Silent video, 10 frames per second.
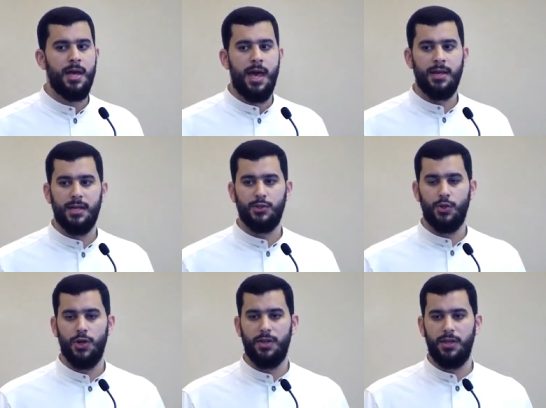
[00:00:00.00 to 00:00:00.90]
And as
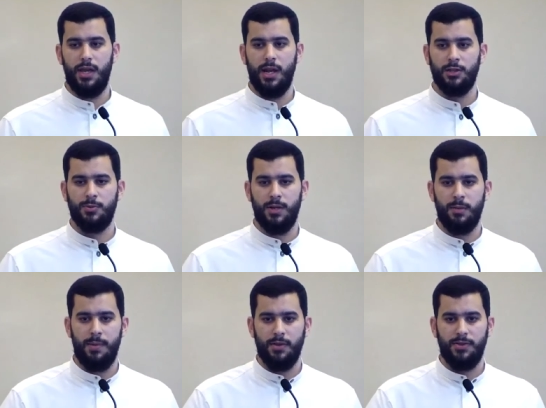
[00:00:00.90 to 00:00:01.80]
you heard the announcement
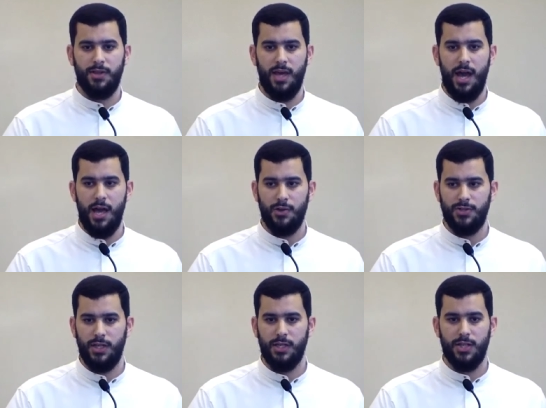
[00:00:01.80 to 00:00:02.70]
about the IIOC
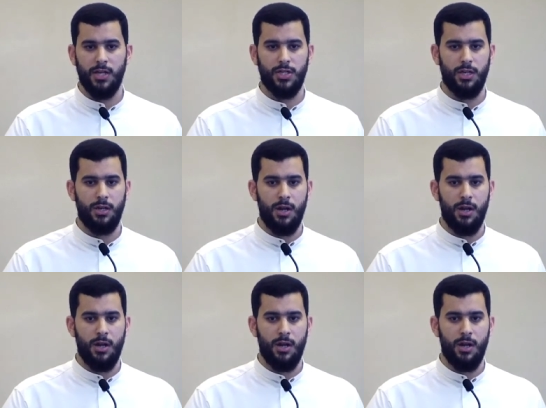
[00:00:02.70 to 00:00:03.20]
extension